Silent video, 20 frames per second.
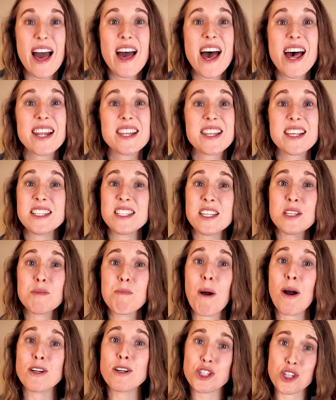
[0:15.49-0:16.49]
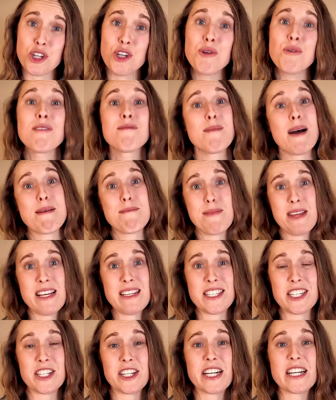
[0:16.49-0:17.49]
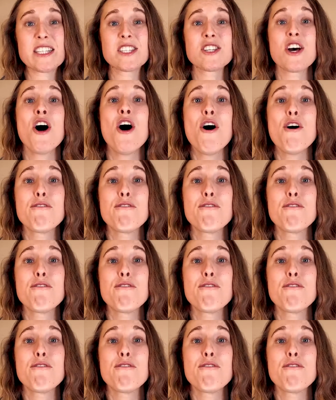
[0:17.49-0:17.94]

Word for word: and this is part two of my mini series